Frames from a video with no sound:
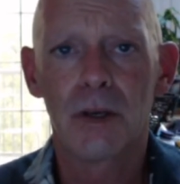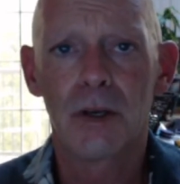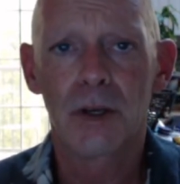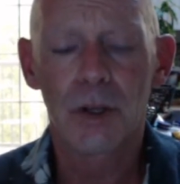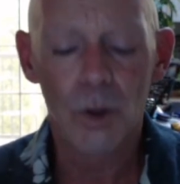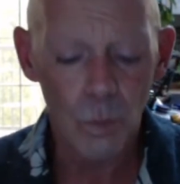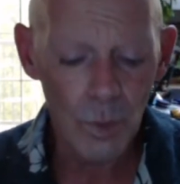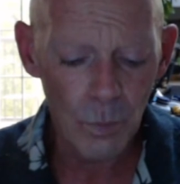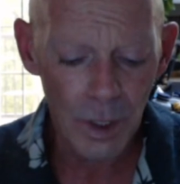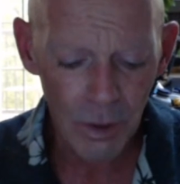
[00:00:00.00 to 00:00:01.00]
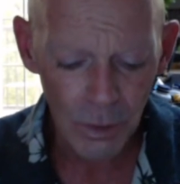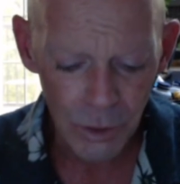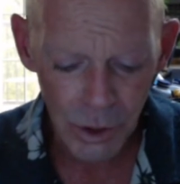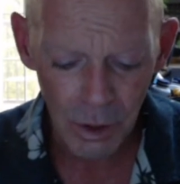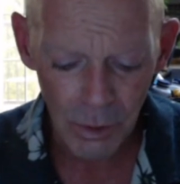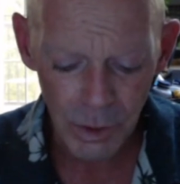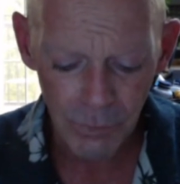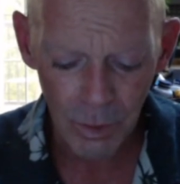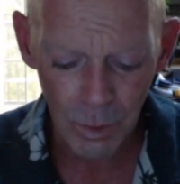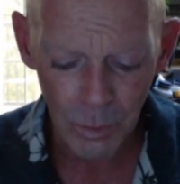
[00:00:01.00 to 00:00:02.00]
We are in charge of
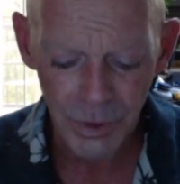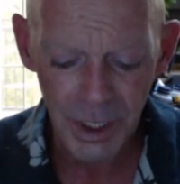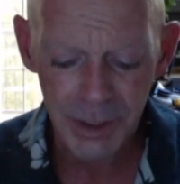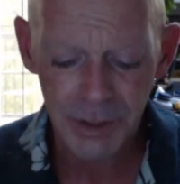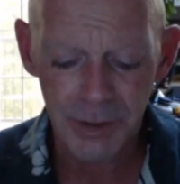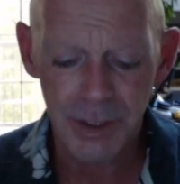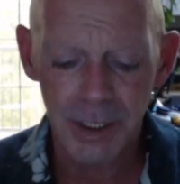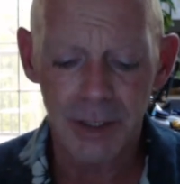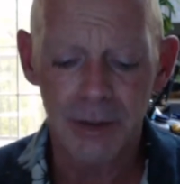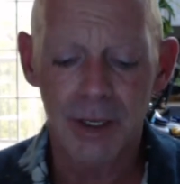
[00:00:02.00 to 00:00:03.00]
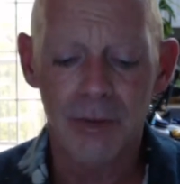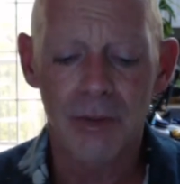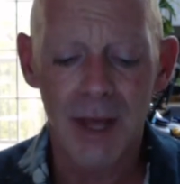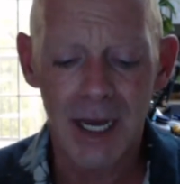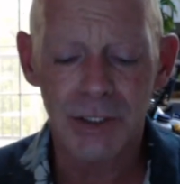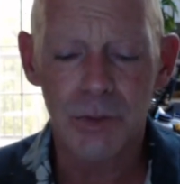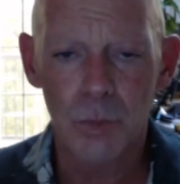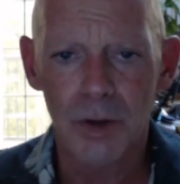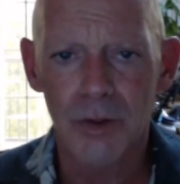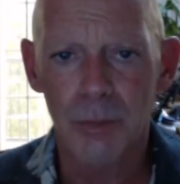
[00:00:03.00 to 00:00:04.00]
our own destiny, and that's
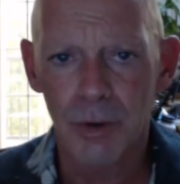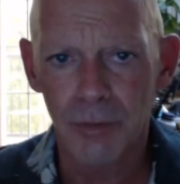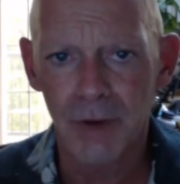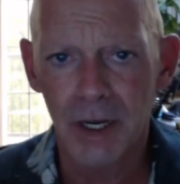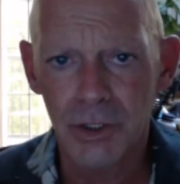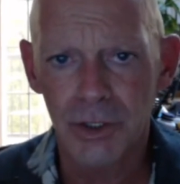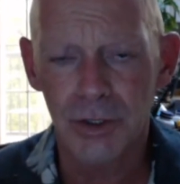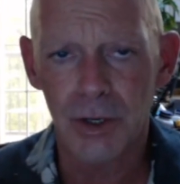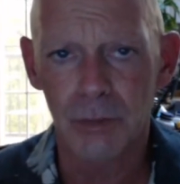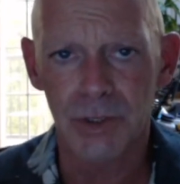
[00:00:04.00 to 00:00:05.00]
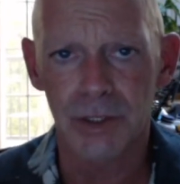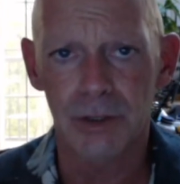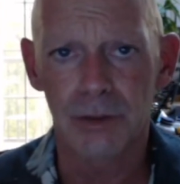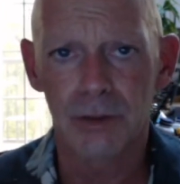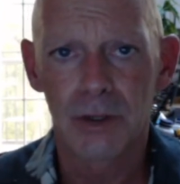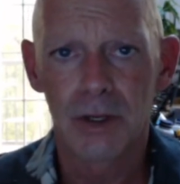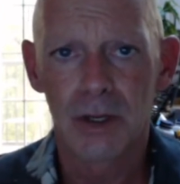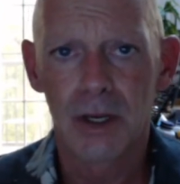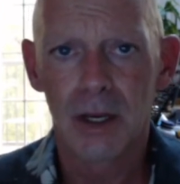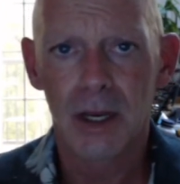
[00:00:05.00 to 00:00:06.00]
where the perfection comes in.
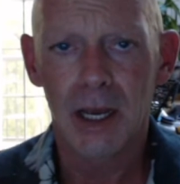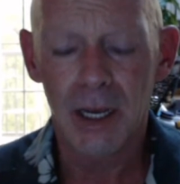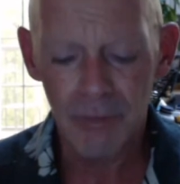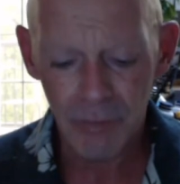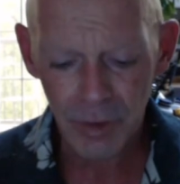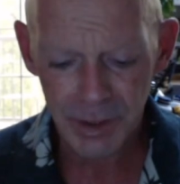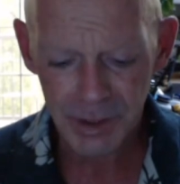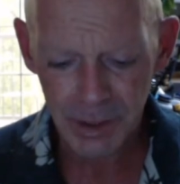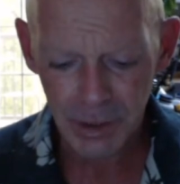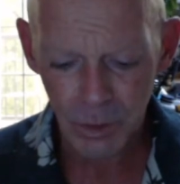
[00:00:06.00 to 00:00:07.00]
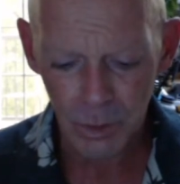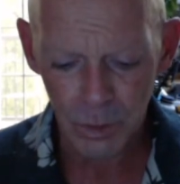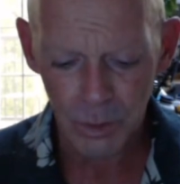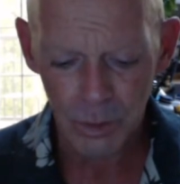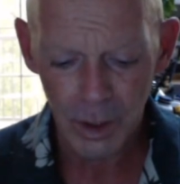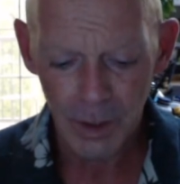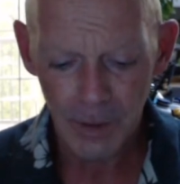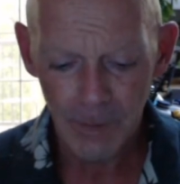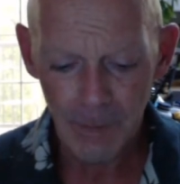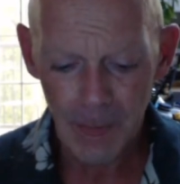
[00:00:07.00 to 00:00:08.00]
Every single
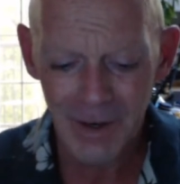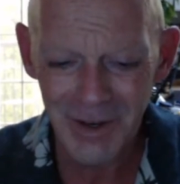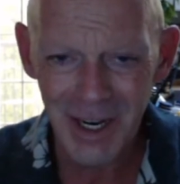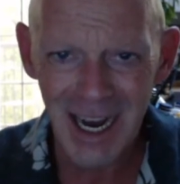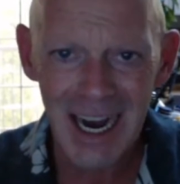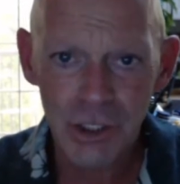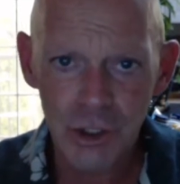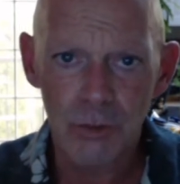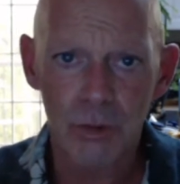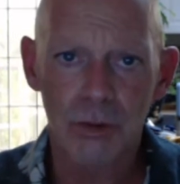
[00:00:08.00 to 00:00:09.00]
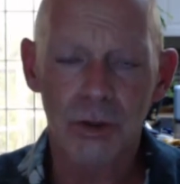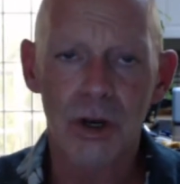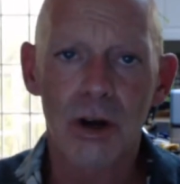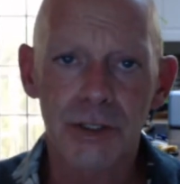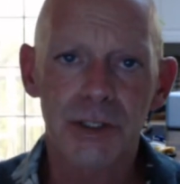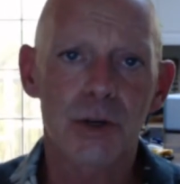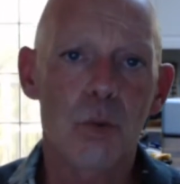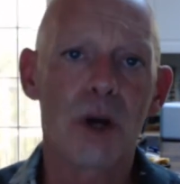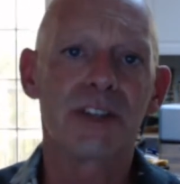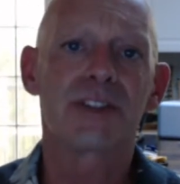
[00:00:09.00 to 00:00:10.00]
natural
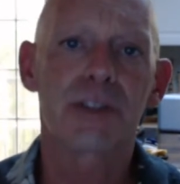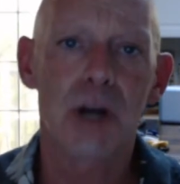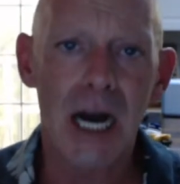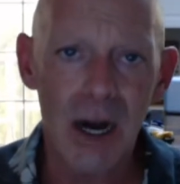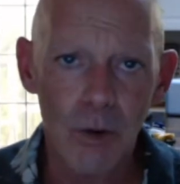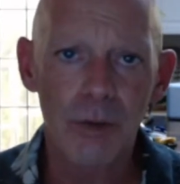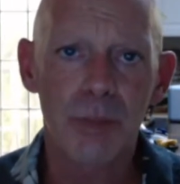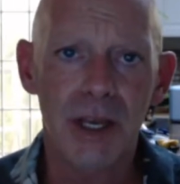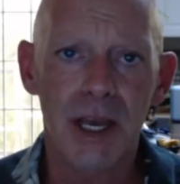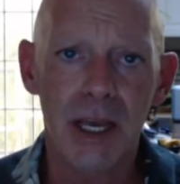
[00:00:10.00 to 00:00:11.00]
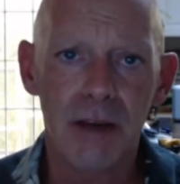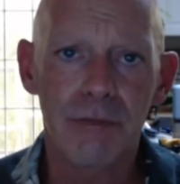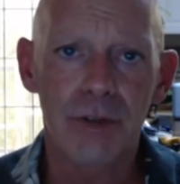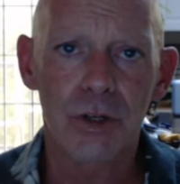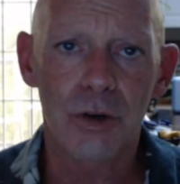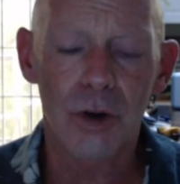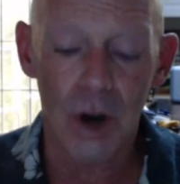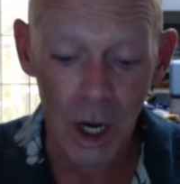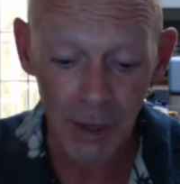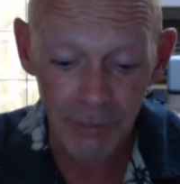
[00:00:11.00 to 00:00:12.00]
consequence to our behavior
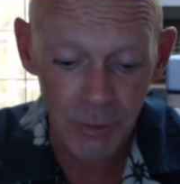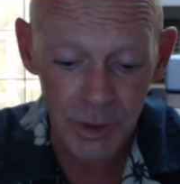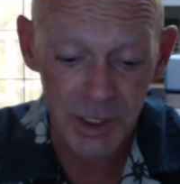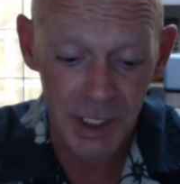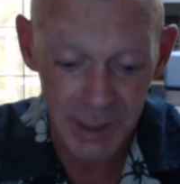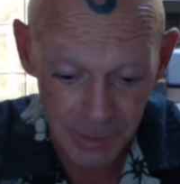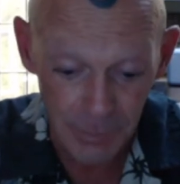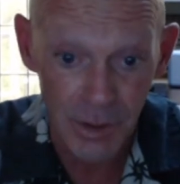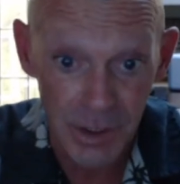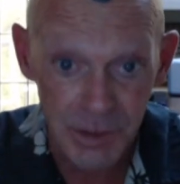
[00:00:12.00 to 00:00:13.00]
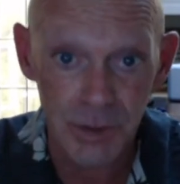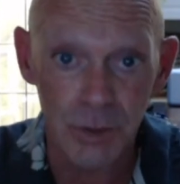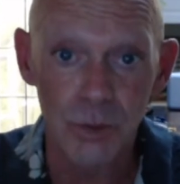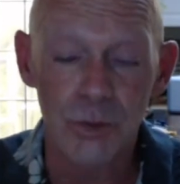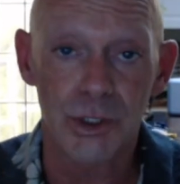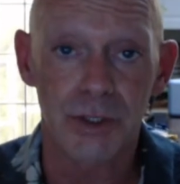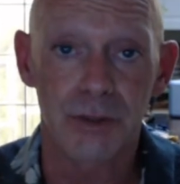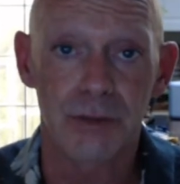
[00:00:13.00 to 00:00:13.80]
offers us the solution